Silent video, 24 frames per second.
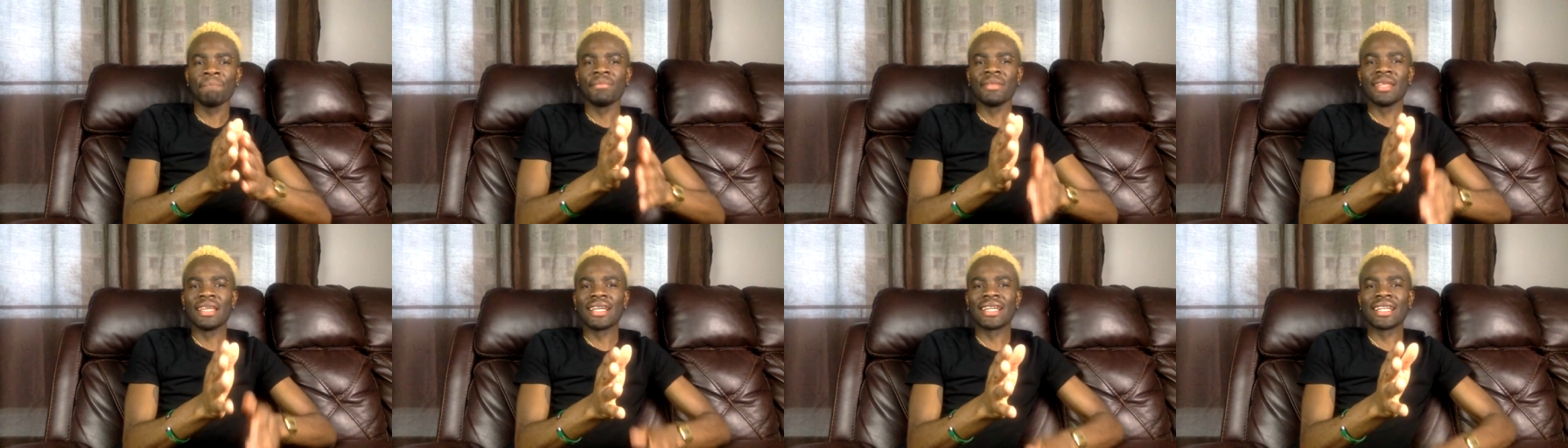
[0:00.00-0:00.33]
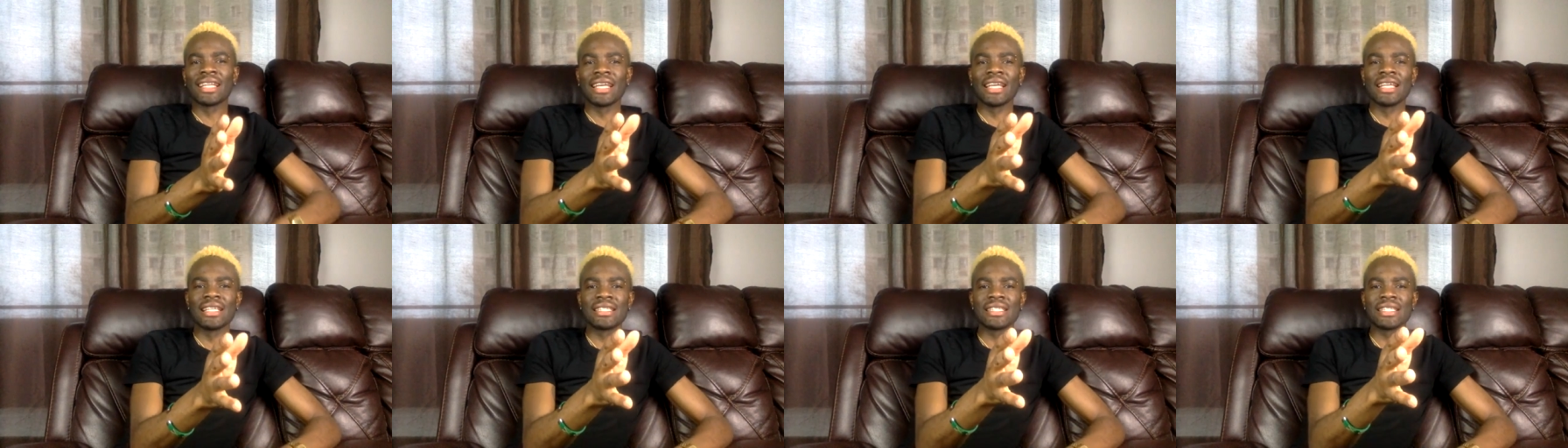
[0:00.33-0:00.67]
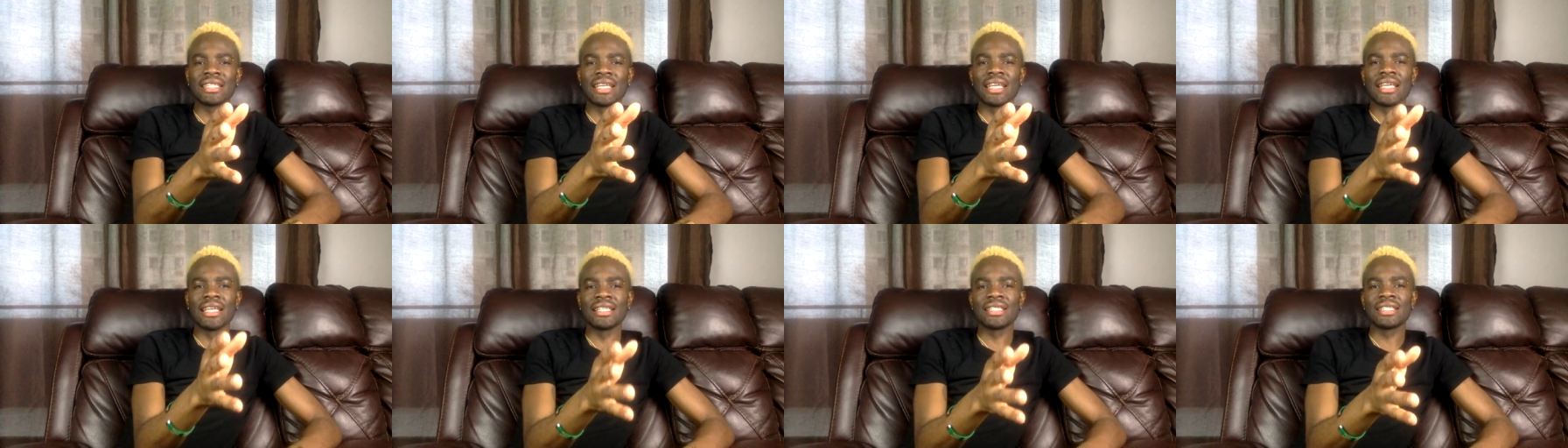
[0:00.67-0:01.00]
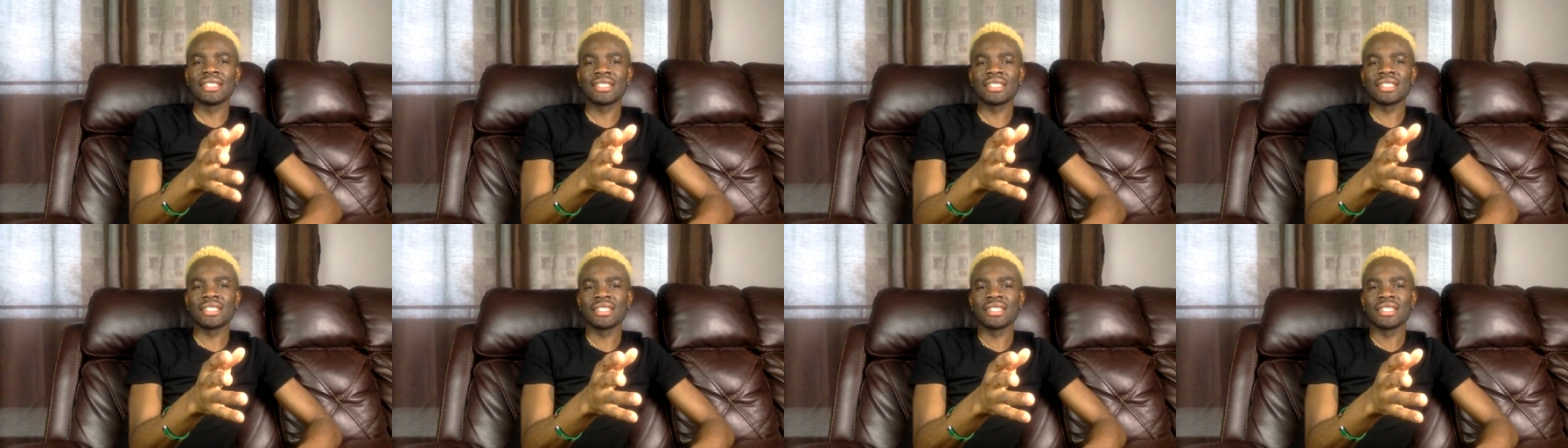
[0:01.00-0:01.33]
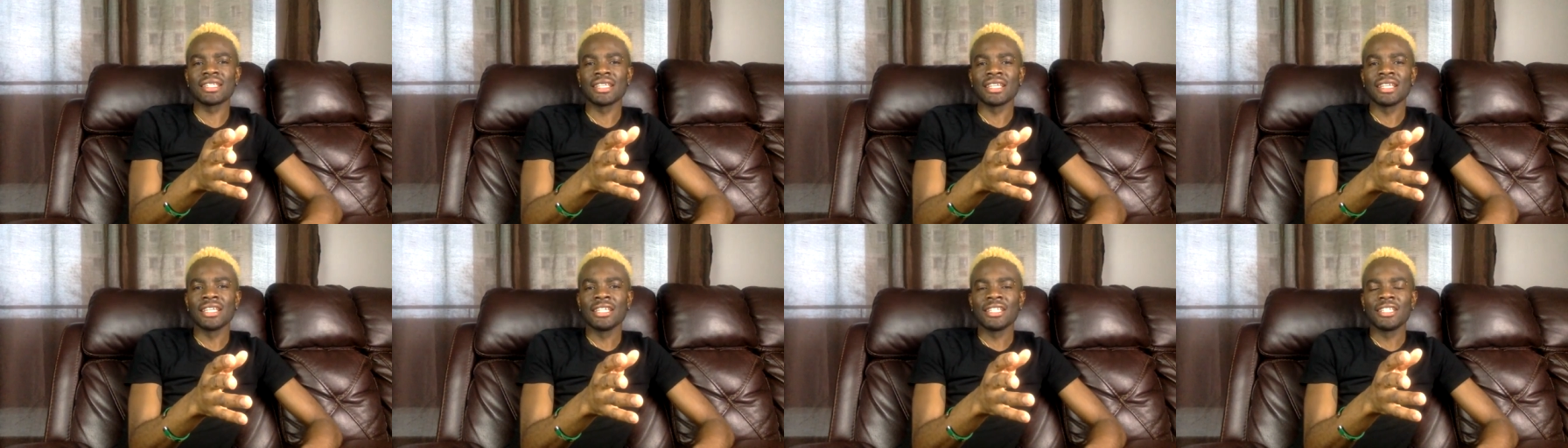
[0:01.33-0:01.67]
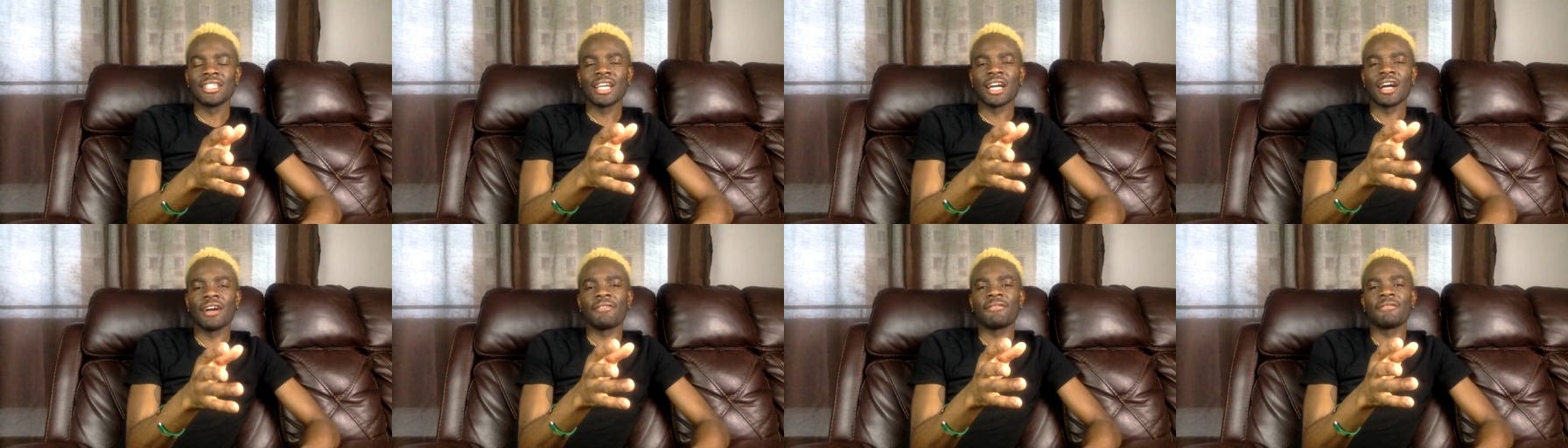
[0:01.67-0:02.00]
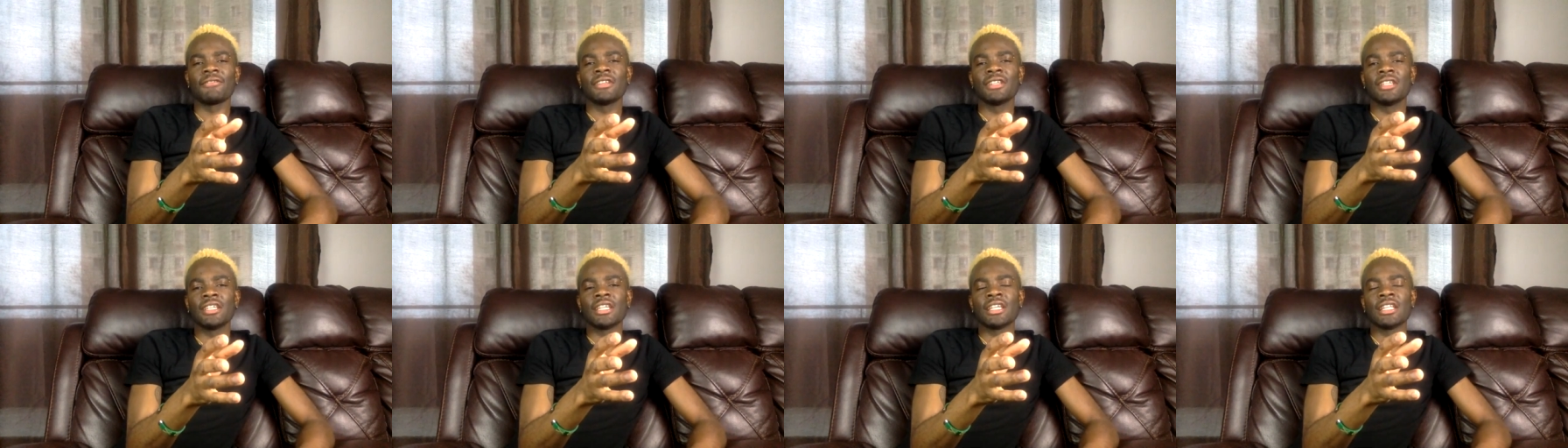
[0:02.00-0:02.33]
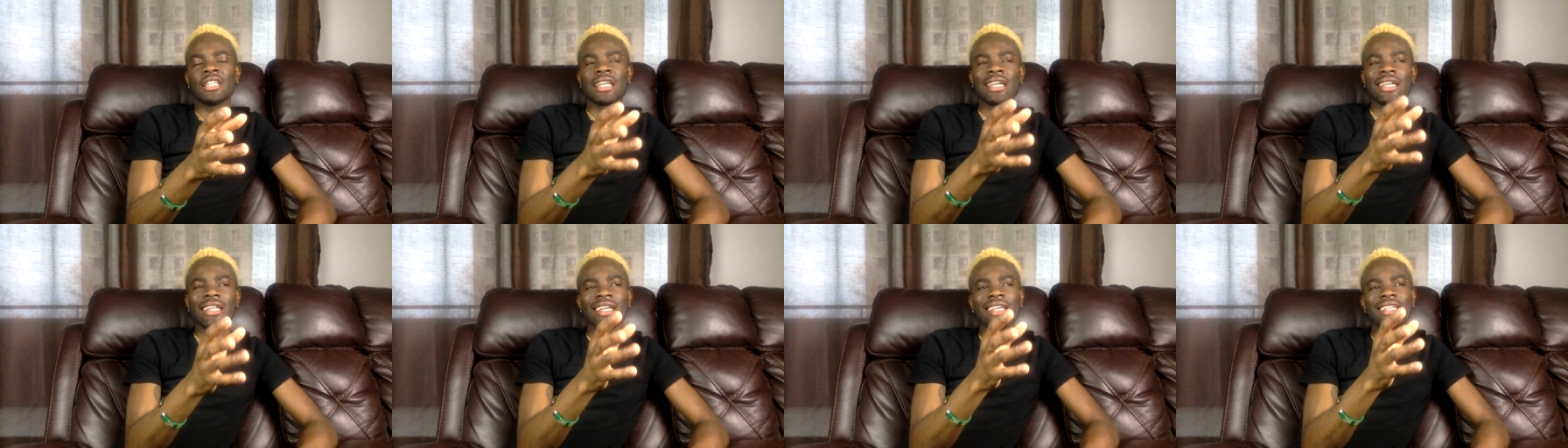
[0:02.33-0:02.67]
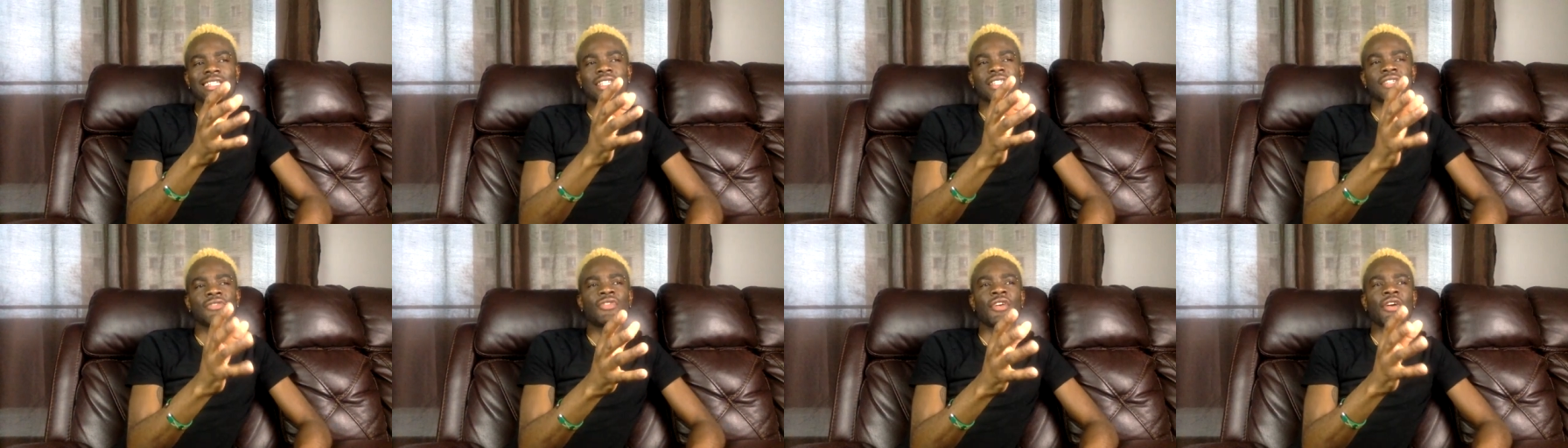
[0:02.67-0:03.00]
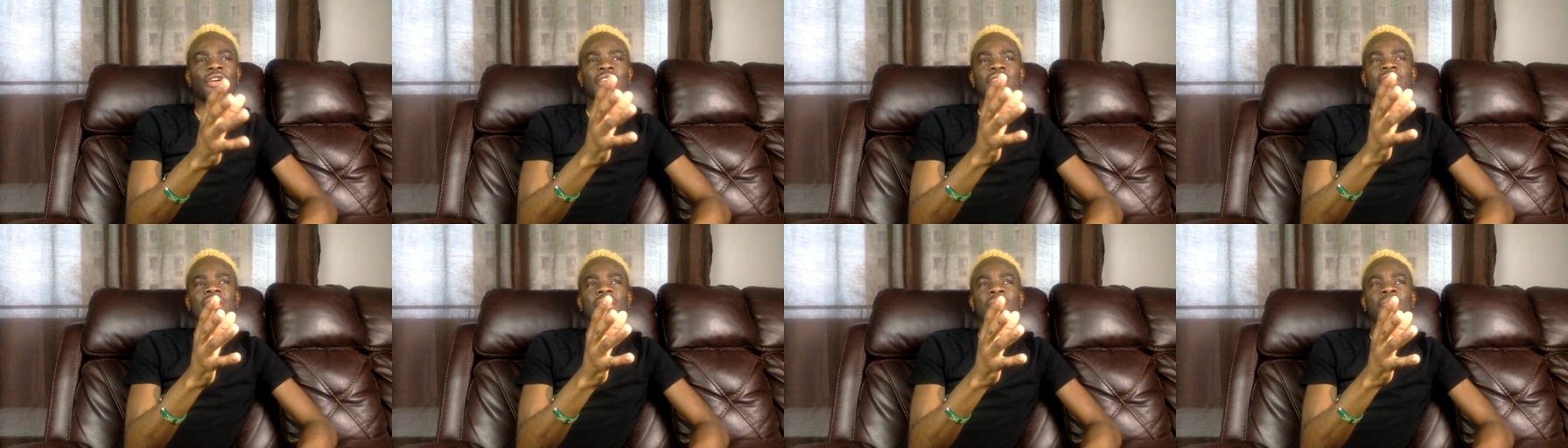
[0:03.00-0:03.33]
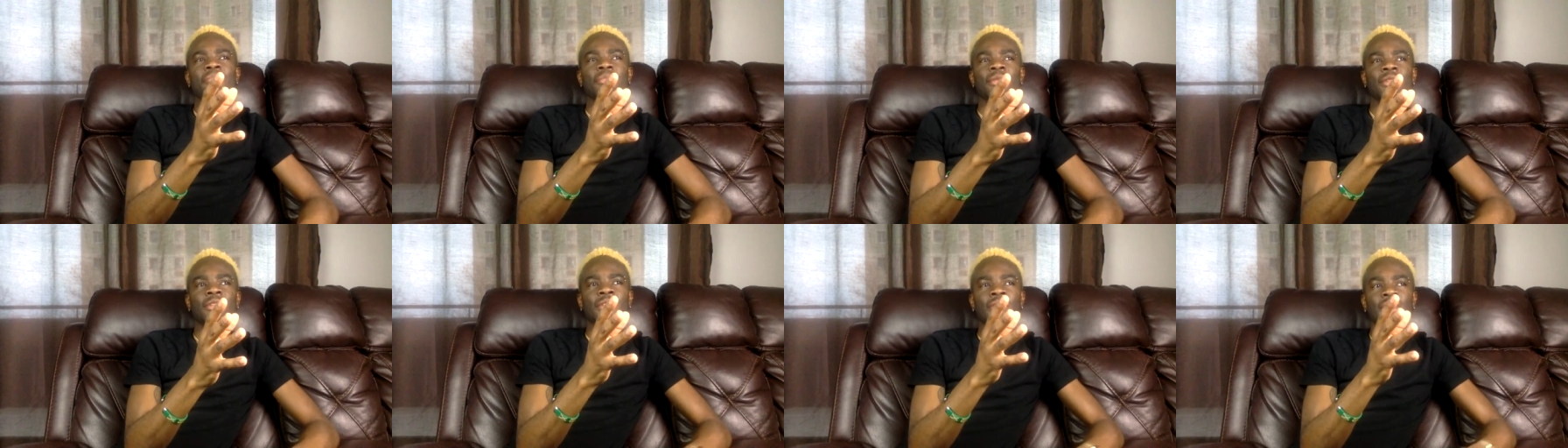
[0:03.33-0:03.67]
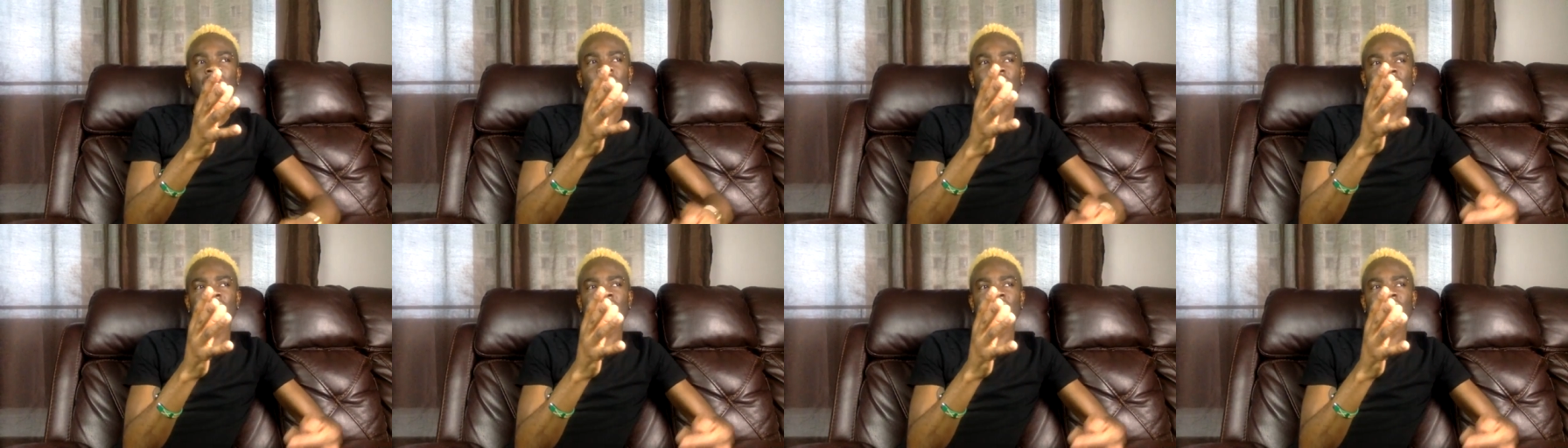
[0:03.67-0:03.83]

The glaze is you have the glaze is very simple.